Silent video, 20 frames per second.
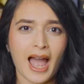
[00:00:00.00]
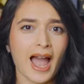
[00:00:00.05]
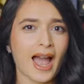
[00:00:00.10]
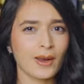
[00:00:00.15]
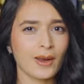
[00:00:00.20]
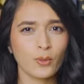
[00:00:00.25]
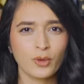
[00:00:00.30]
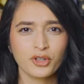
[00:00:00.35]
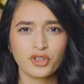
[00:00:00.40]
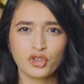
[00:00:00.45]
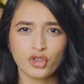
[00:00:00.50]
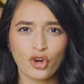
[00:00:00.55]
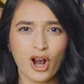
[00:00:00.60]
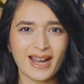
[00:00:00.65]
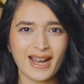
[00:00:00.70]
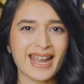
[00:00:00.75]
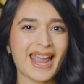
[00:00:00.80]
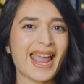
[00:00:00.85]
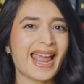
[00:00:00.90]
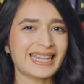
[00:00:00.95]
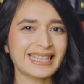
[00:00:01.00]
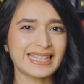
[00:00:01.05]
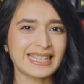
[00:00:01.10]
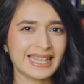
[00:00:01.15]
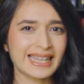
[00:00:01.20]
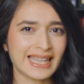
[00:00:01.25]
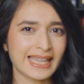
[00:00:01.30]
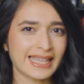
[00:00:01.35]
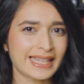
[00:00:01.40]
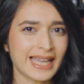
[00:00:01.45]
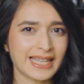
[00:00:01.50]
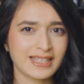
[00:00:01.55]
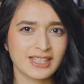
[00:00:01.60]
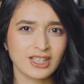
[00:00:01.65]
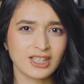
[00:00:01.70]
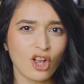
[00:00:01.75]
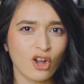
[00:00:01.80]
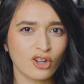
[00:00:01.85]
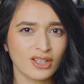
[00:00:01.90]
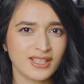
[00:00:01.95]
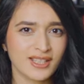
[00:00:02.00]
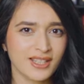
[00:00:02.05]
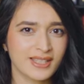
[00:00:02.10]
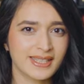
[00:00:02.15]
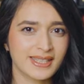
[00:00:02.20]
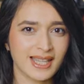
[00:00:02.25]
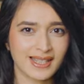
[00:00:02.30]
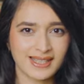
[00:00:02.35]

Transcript: I would try anything as long as it